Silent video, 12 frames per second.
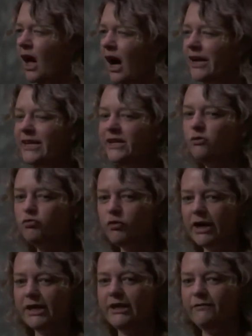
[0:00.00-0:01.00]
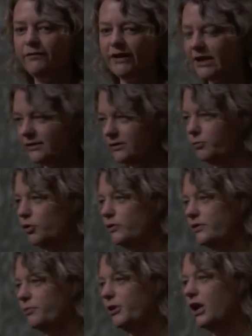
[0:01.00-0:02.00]
I need a really flexible
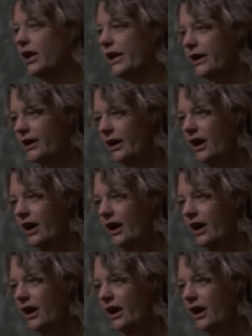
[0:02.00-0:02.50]
supplier,